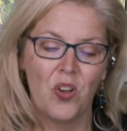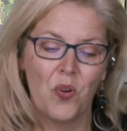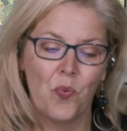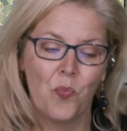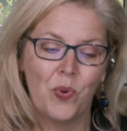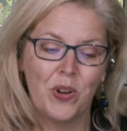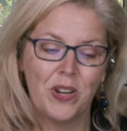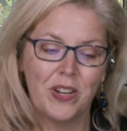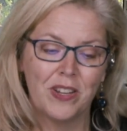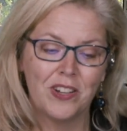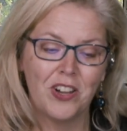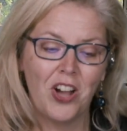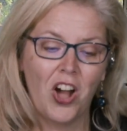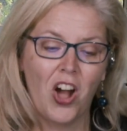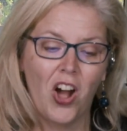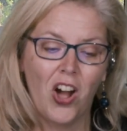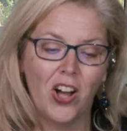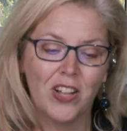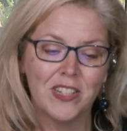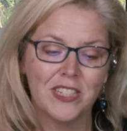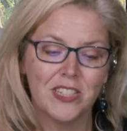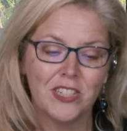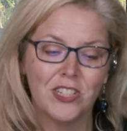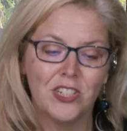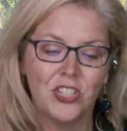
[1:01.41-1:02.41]
When in
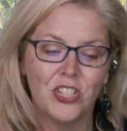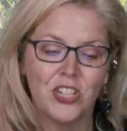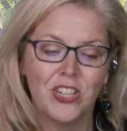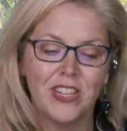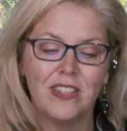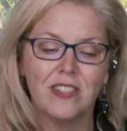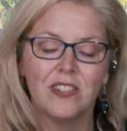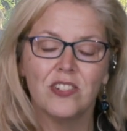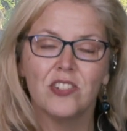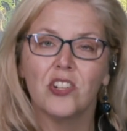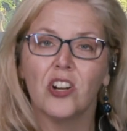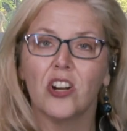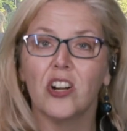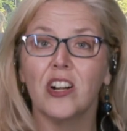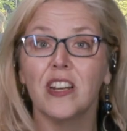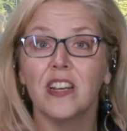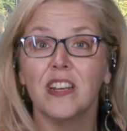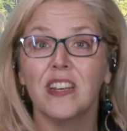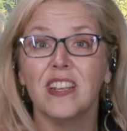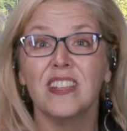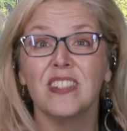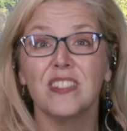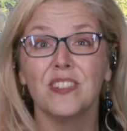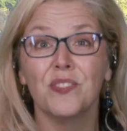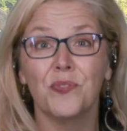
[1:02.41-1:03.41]
college, he
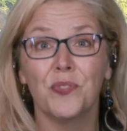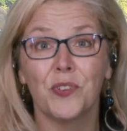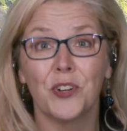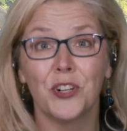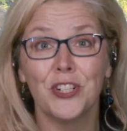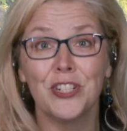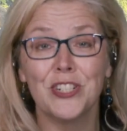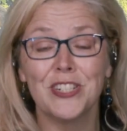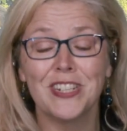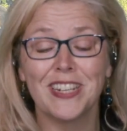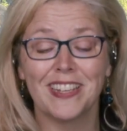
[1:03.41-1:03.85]
started his first